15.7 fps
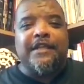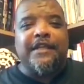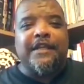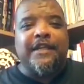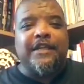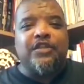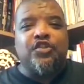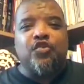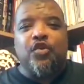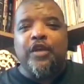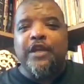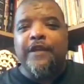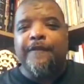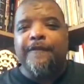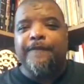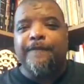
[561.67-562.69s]
enjoy.
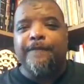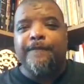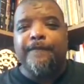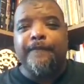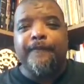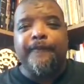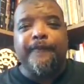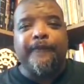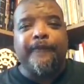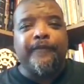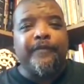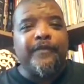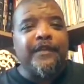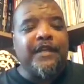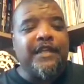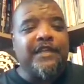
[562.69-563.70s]

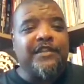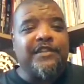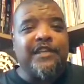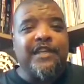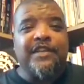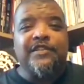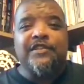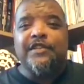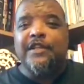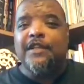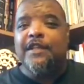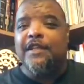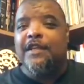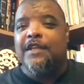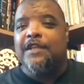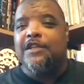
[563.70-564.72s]
This is
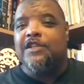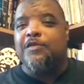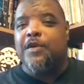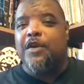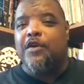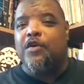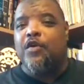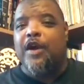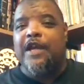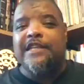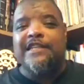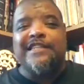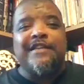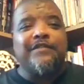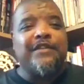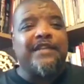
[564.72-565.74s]
Jamiroquai,
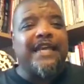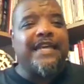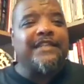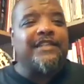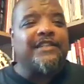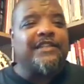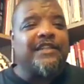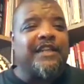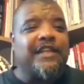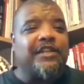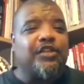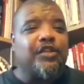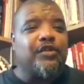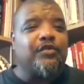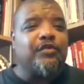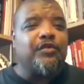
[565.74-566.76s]
7 Days in Sunny
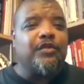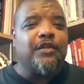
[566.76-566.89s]
June.